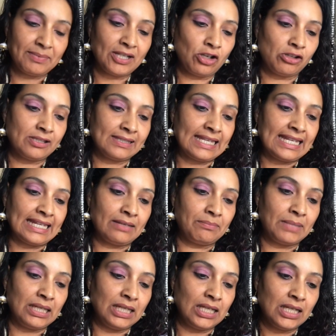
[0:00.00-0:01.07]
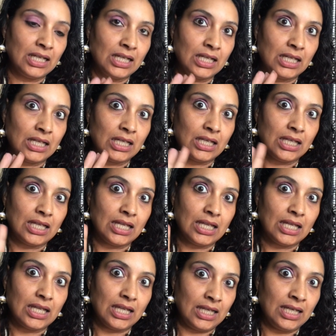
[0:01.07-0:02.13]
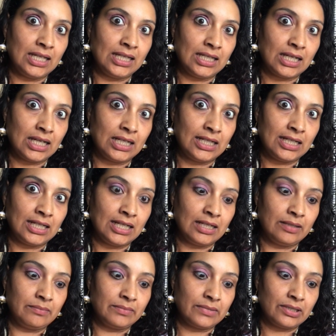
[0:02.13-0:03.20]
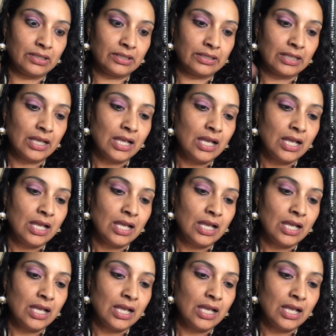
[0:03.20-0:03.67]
because they can be any kind of names.